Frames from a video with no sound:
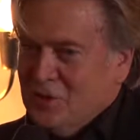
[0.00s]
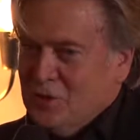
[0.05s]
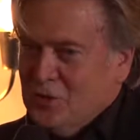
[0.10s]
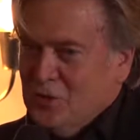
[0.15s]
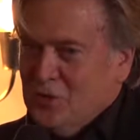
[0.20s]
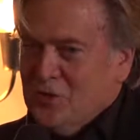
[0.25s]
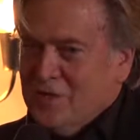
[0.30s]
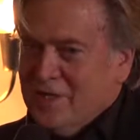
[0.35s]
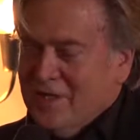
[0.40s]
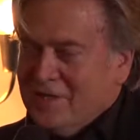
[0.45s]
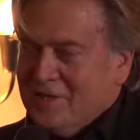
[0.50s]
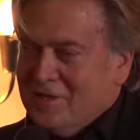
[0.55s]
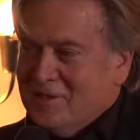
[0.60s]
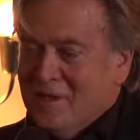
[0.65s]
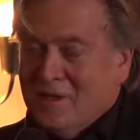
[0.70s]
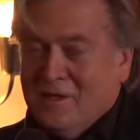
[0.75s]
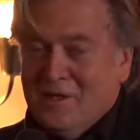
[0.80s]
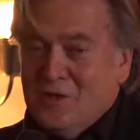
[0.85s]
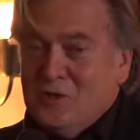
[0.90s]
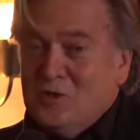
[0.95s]
you should get
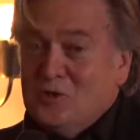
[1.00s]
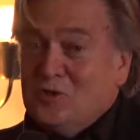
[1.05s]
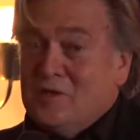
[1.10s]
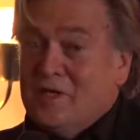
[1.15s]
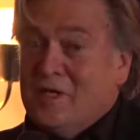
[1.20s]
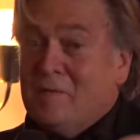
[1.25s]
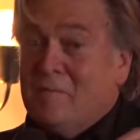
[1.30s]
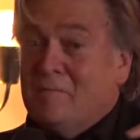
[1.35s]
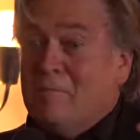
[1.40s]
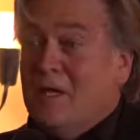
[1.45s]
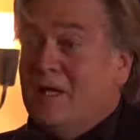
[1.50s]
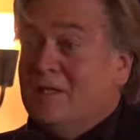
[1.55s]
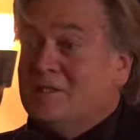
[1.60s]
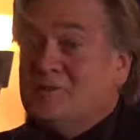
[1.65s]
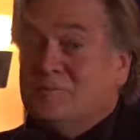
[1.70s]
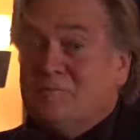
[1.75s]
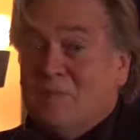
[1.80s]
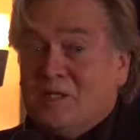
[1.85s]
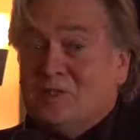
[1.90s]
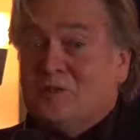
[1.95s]
a
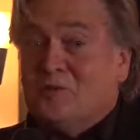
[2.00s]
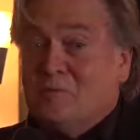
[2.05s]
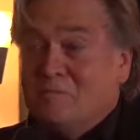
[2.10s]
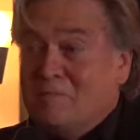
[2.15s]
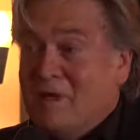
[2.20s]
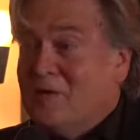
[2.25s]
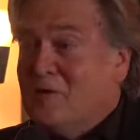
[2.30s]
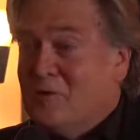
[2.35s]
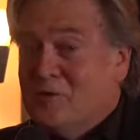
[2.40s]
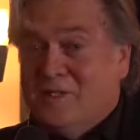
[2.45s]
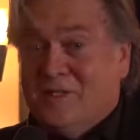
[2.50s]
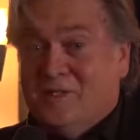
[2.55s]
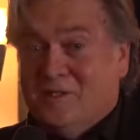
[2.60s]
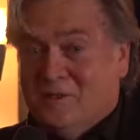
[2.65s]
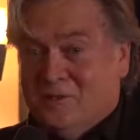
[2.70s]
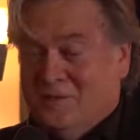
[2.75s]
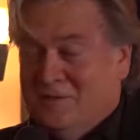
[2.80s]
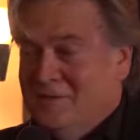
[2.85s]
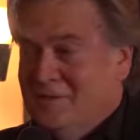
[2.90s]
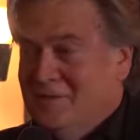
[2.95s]
special, better deal,
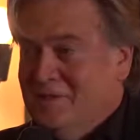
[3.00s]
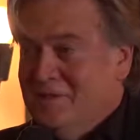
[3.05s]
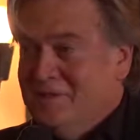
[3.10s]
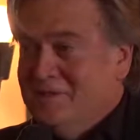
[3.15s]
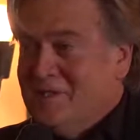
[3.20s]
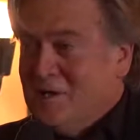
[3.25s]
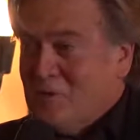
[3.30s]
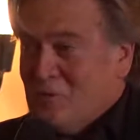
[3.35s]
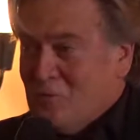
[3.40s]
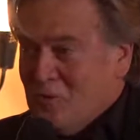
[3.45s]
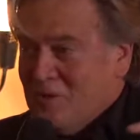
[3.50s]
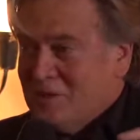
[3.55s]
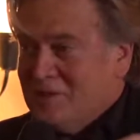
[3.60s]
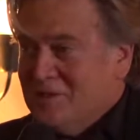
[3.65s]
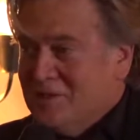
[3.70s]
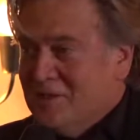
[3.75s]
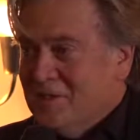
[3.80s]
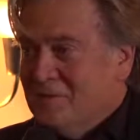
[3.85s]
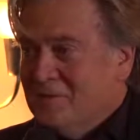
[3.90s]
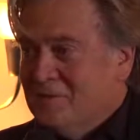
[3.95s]
not a worse
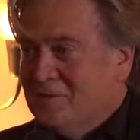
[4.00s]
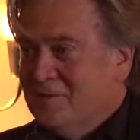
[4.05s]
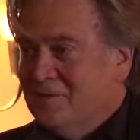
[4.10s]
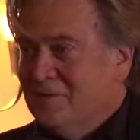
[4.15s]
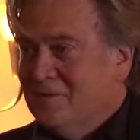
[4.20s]
deal.